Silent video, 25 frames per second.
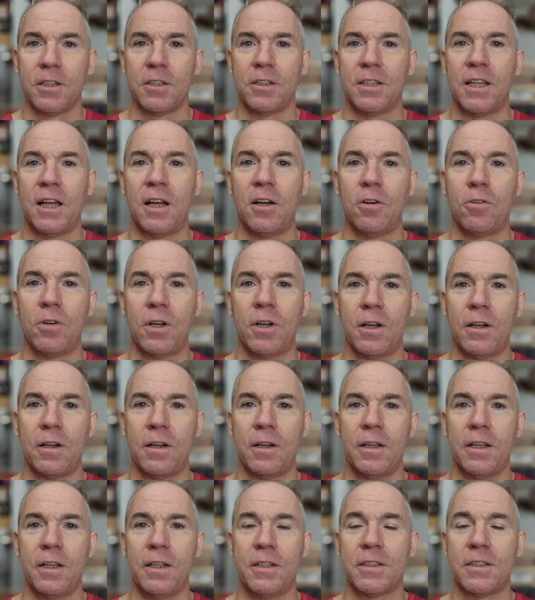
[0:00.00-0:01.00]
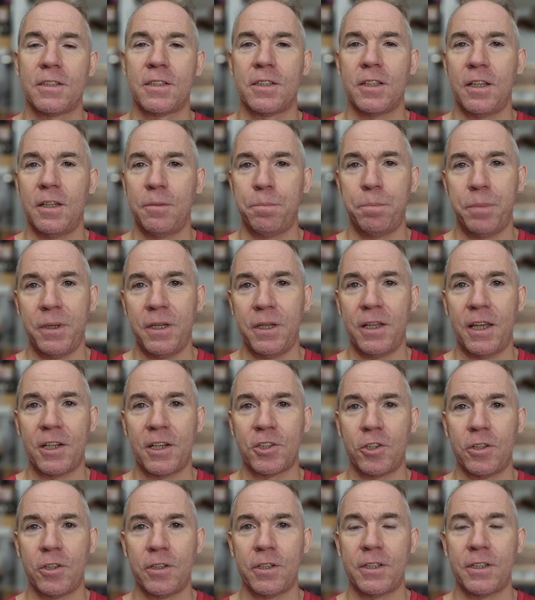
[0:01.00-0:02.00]
Now, it's been
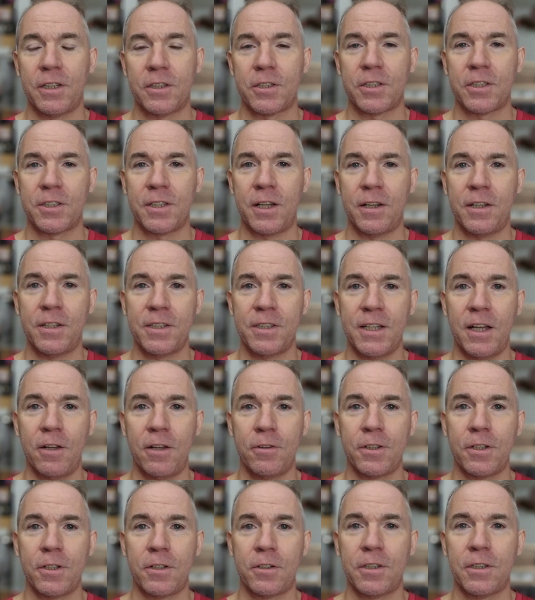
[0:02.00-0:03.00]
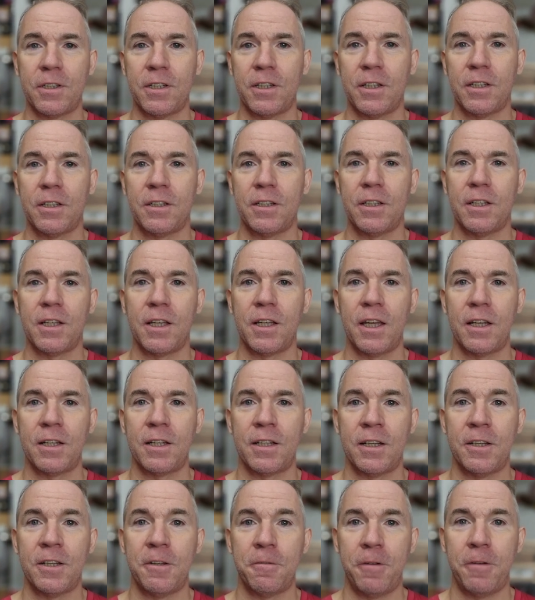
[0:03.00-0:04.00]
actually, there are studies out there, the
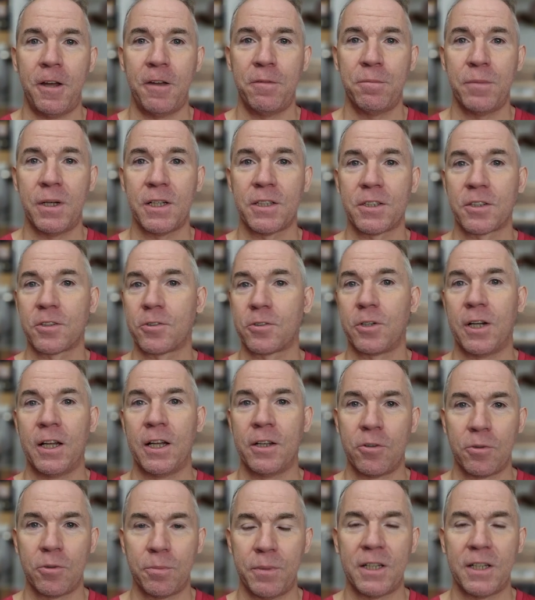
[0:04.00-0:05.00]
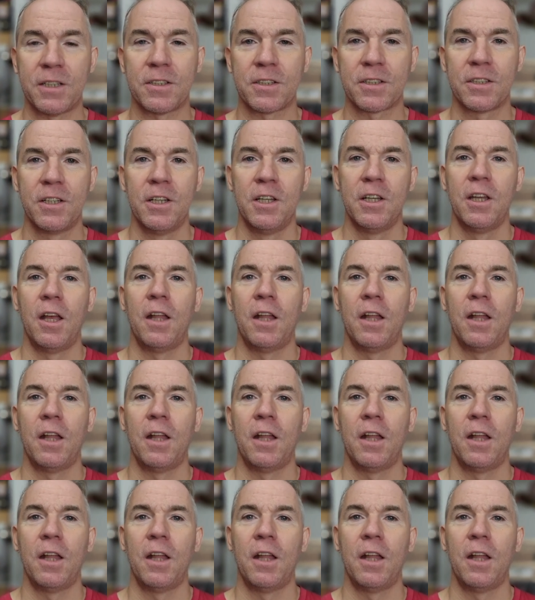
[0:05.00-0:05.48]
KN95 masks or 100 masks,